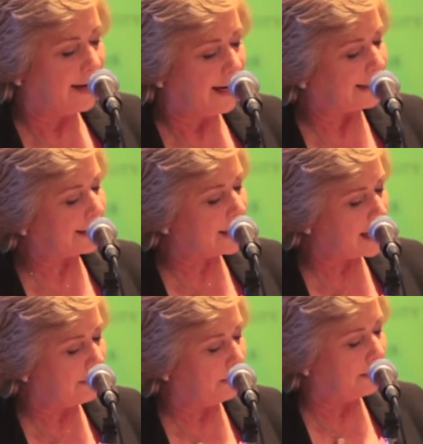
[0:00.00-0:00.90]
as
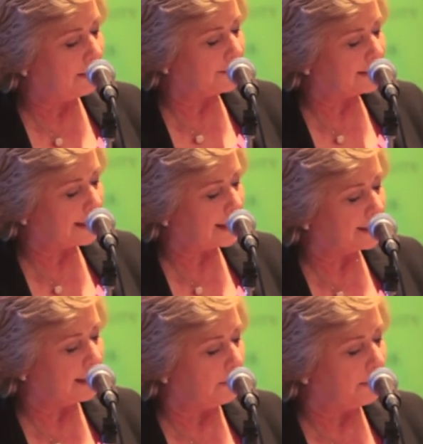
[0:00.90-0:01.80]
capable of
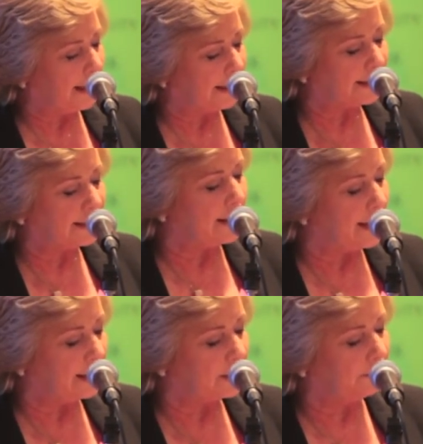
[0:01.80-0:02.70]
standing up against the
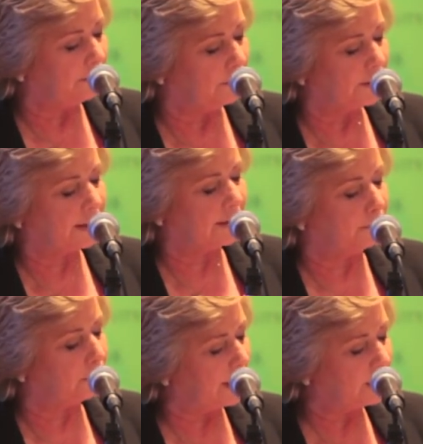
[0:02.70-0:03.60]
negative forces
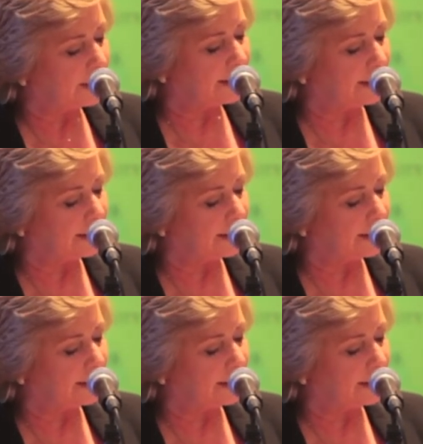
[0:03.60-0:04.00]
of prejudice and